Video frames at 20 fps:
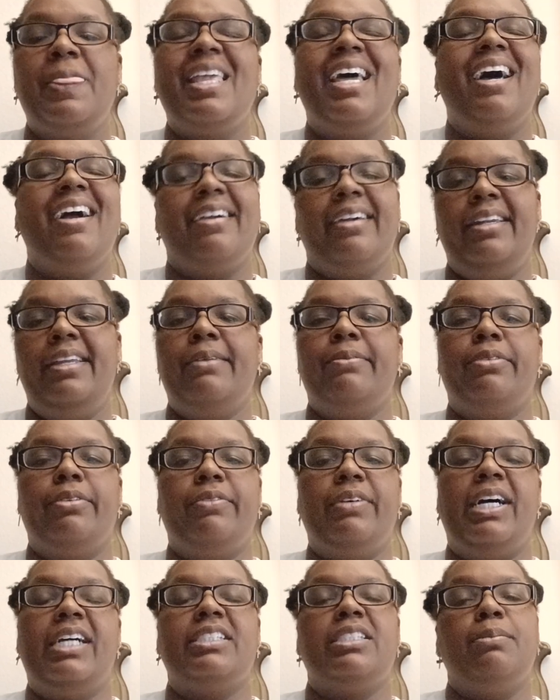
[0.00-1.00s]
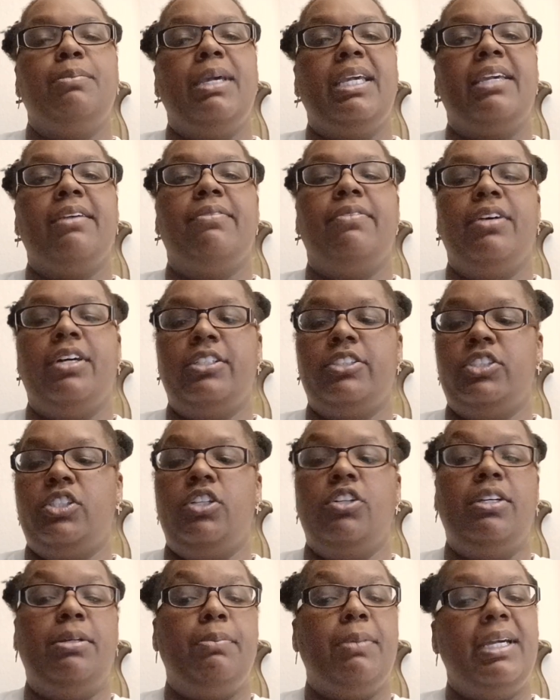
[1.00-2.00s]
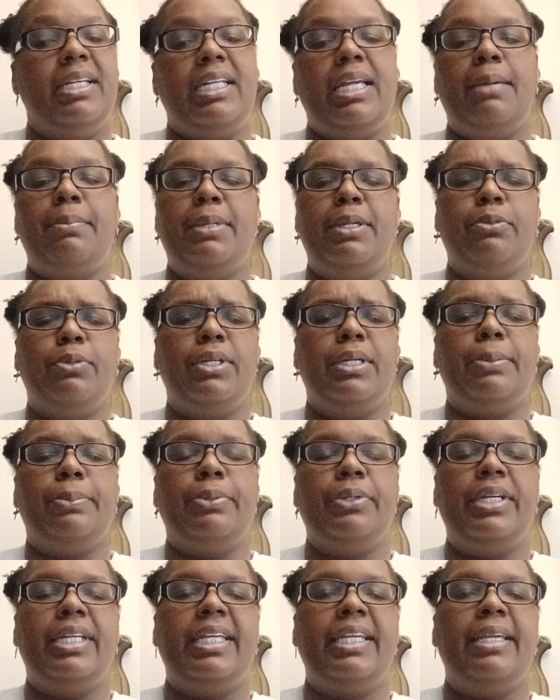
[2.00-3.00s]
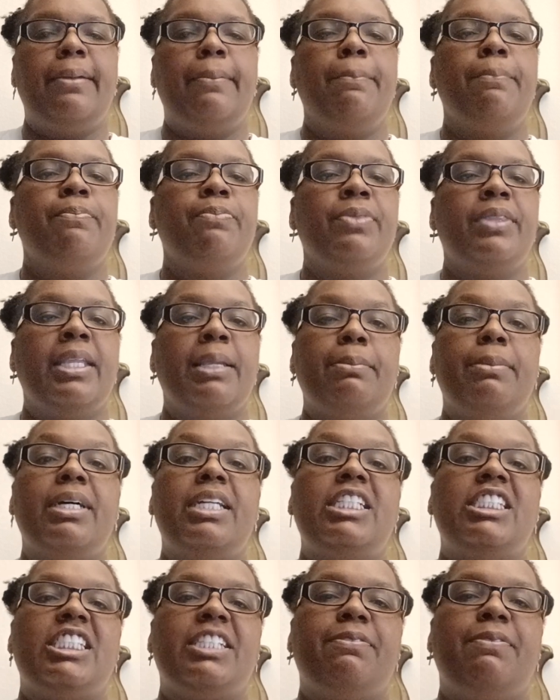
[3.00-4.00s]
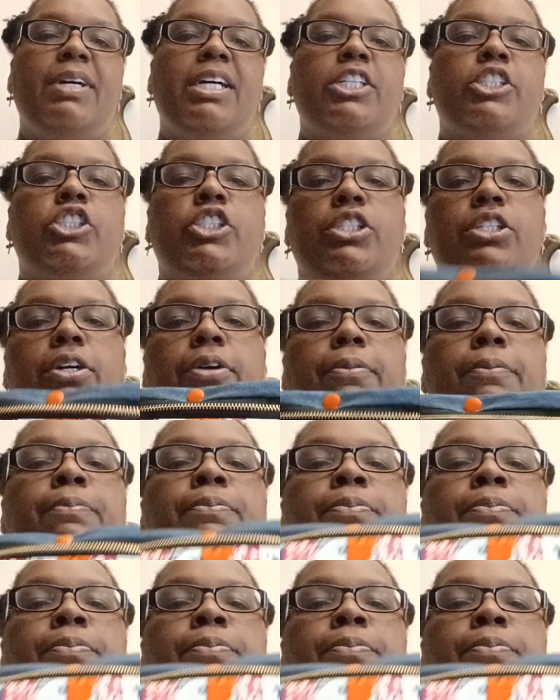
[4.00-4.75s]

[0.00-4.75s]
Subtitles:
I can improvise to make it functional. It might not be real pretty, but it's functional.